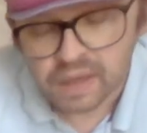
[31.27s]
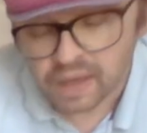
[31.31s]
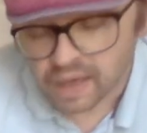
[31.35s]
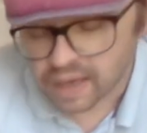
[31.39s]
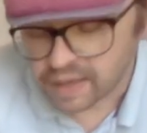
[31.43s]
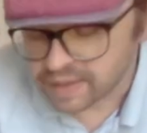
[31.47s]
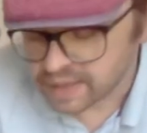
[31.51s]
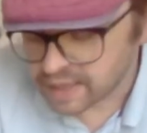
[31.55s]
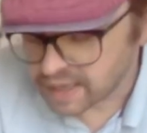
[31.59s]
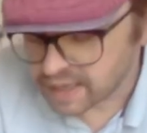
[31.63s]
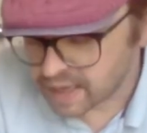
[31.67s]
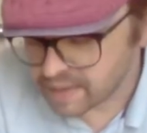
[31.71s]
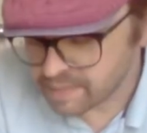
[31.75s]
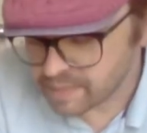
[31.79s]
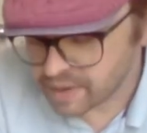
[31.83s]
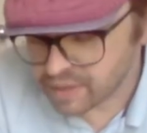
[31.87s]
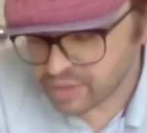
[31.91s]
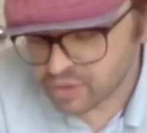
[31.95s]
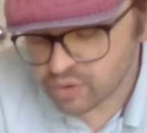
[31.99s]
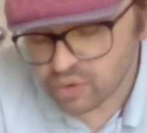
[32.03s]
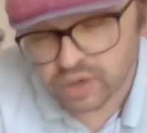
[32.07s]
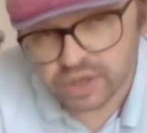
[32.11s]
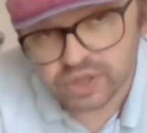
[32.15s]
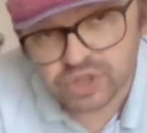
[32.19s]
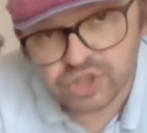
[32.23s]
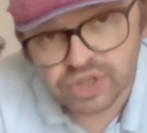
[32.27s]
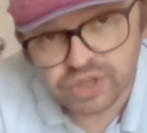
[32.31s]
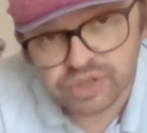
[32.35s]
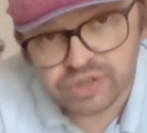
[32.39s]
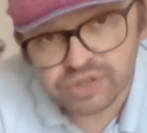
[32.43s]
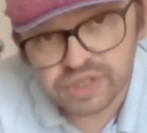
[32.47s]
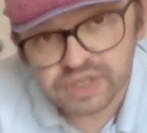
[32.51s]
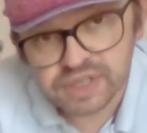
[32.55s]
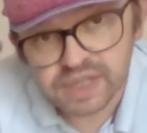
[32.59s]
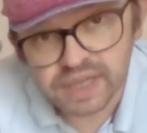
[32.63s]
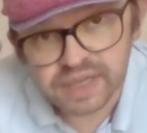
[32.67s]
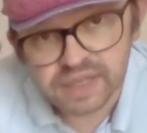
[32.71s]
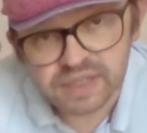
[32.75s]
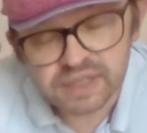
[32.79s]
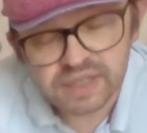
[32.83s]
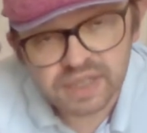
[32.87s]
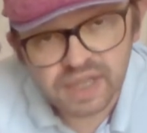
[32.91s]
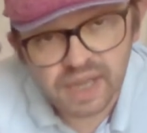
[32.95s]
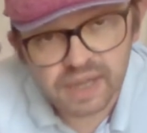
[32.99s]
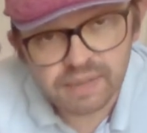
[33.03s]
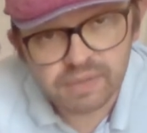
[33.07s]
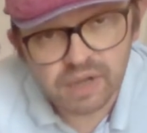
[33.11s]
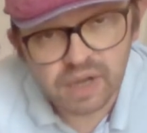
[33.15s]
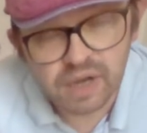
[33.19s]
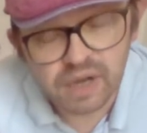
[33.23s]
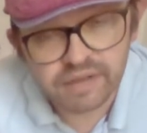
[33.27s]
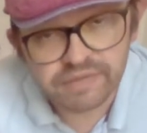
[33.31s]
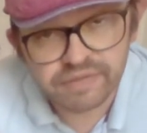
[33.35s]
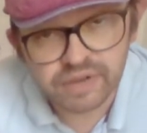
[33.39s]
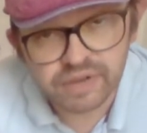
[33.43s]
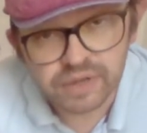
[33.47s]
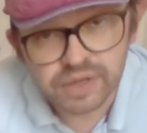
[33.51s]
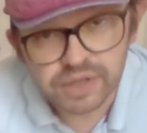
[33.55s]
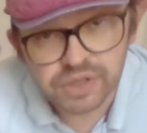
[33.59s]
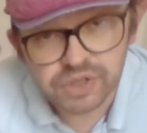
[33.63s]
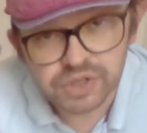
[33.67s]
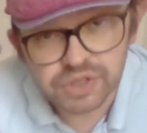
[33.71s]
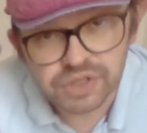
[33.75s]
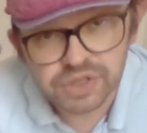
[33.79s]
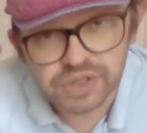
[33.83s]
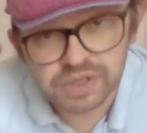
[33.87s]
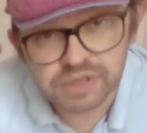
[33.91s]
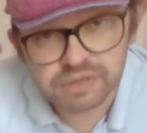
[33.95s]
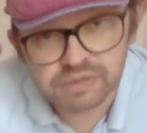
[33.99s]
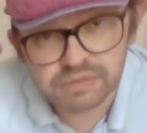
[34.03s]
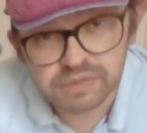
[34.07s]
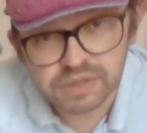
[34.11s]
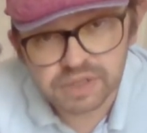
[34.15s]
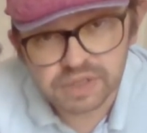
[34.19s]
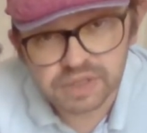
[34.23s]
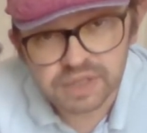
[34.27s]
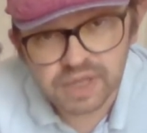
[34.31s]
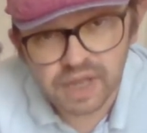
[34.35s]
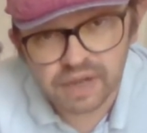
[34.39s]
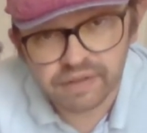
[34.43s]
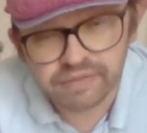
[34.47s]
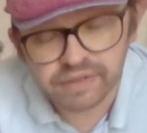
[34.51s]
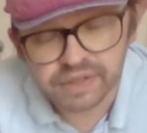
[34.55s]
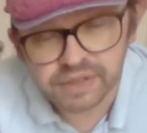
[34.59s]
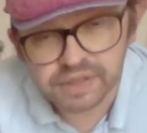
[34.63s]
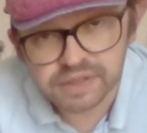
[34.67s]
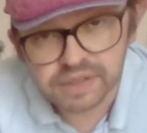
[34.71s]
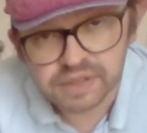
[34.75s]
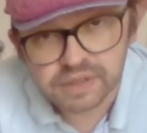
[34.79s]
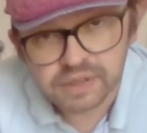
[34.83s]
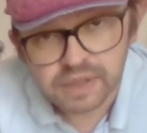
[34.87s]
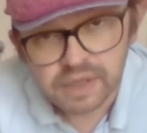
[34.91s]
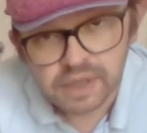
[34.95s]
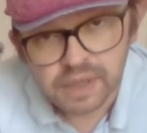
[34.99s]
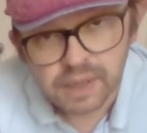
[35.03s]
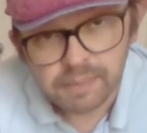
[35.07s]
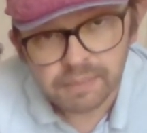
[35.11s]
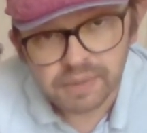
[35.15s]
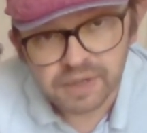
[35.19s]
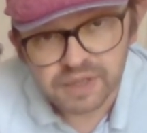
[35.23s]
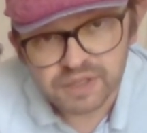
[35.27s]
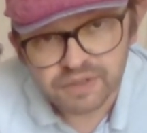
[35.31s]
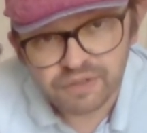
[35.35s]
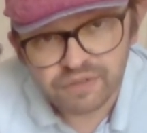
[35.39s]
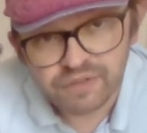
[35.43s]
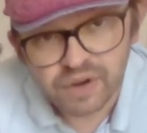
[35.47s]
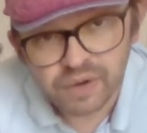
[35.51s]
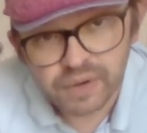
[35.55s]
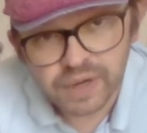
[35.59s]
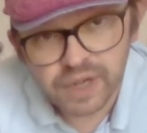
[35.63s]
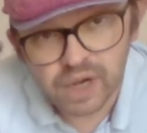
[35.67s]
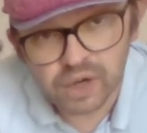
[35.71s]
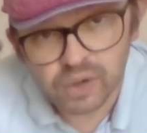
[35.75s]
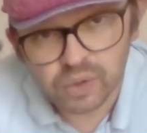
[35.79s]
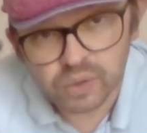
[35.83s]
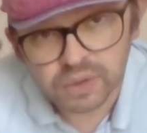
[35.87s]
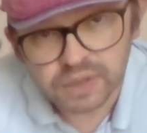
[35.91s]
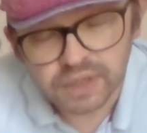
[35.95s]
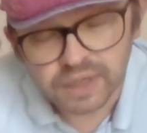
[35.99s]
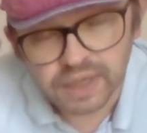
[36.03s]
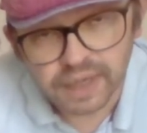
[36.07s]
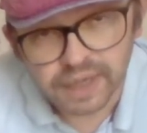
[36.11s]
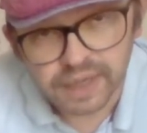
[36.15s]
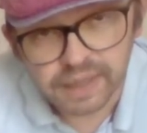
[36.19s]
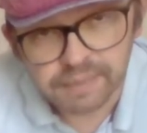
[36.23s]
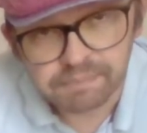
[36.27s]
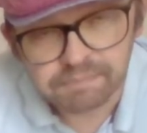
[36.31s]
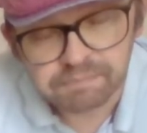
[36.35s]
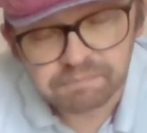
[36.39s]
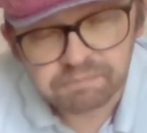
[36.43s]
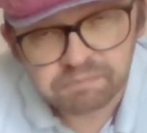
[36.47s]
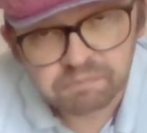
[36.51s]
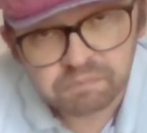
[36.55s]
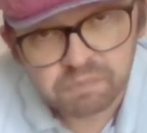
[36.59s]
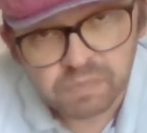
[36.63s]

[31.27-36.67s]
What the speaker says: And the game I thought I'd show you today, it's a game that I've only just discovered, but it's a very old game.